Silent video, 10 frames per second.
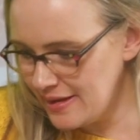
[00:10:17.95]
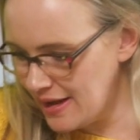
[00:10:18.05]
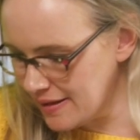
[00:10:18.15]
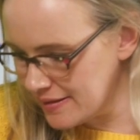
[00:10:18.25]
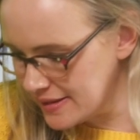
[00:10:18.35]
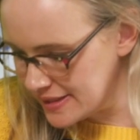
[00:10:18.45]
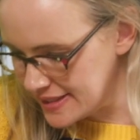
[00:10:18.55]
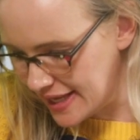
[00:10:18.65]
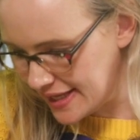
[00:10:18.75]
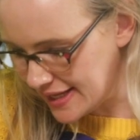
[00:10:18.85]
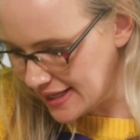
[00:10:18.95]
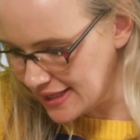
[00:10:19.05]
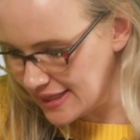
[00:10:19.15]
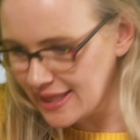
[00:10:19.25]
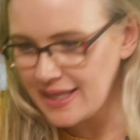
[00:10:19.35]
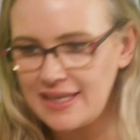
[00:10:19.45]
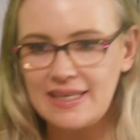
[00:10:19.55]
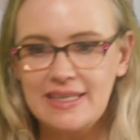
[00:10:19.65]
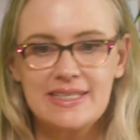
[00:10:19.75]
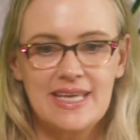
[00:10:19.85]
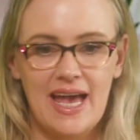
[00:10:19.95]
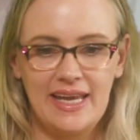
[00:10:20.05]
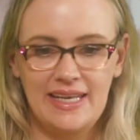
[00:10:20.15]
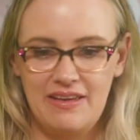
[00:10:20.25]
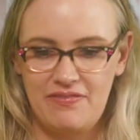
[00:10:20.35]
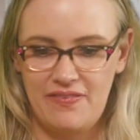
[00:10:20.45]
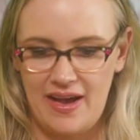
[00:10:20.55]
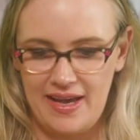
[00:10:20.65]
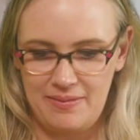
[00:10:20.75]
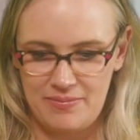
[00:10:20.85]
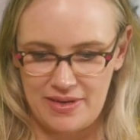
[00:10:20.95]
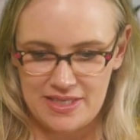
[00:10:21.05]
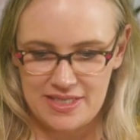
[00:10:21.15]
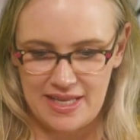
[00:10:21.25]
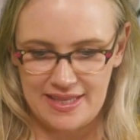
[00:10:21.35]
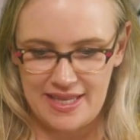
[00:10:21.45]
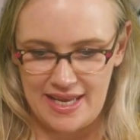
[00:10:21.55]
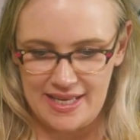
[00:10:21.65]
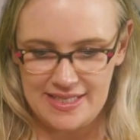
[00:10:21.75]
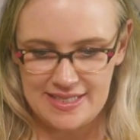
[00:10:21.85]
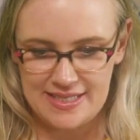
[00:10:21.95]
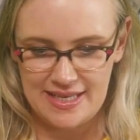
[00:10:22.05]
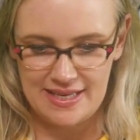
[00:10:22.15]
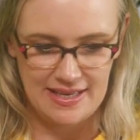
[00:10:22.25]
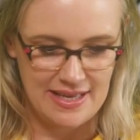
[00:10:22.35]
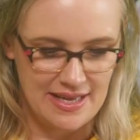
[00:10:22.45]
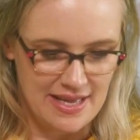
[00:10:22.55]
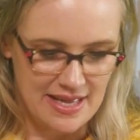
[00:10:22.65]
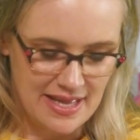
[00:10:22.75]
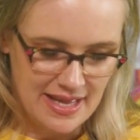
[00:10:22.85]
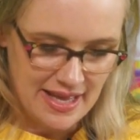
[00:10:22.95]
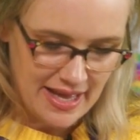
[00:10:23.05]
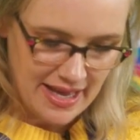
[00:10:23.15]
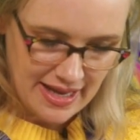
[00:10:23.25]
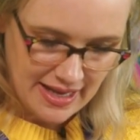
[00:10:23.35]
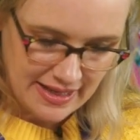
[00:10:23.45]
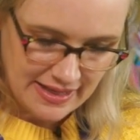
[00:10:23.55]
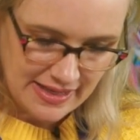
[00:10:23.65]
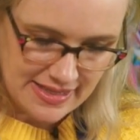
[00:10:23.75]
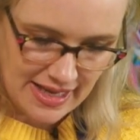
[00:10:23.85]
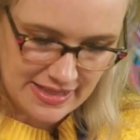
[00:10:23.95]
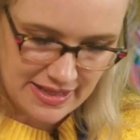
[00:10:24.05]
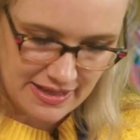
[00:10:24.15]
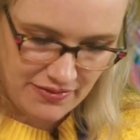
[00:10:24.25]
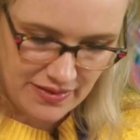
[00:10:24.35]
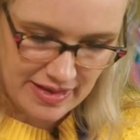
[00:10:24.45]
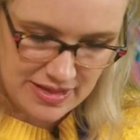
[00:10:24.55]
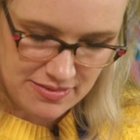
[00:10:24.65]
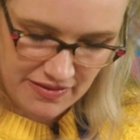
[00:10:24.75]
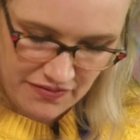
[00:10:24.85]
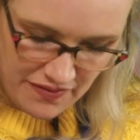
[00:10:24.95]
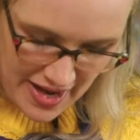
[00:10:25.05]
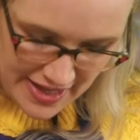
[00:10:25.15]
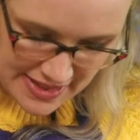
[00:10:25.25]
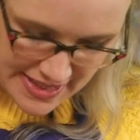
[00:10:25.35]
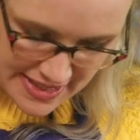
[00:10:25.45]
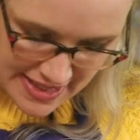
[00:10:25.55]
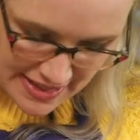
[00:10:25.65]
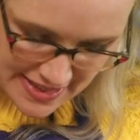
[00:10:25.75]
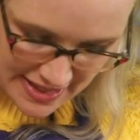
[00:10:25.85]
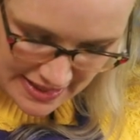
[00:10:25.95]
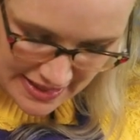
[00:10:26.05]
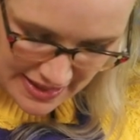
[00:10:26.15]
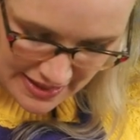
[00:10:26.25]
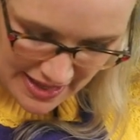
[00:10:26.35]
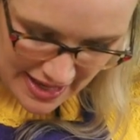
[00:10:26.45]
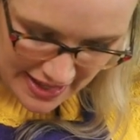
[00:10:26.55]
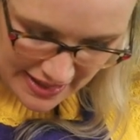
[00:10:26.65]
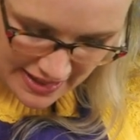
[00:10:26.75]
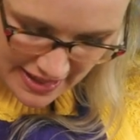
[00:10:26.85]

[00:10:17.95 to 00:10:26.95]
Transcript: I'm gonna take a little tiny fine brush like this, because that's good for like doing fine details, like a little line.